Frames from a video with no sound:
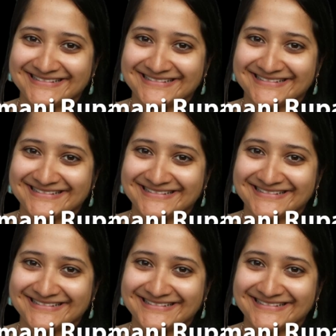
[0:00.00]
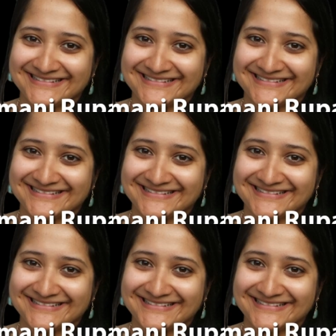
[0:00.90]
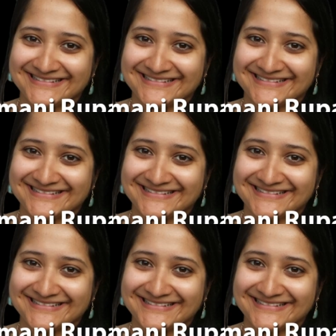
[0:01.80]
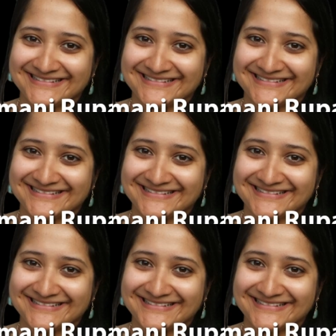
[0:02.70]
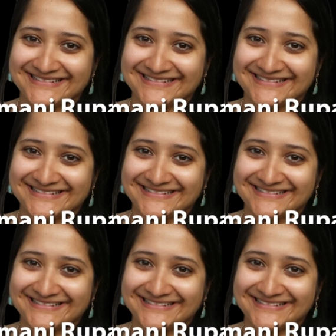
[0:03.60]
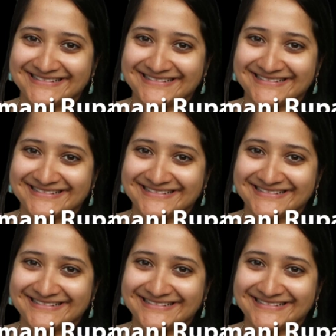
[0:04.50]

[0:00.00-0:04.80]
This is a still picture; no speech is visible.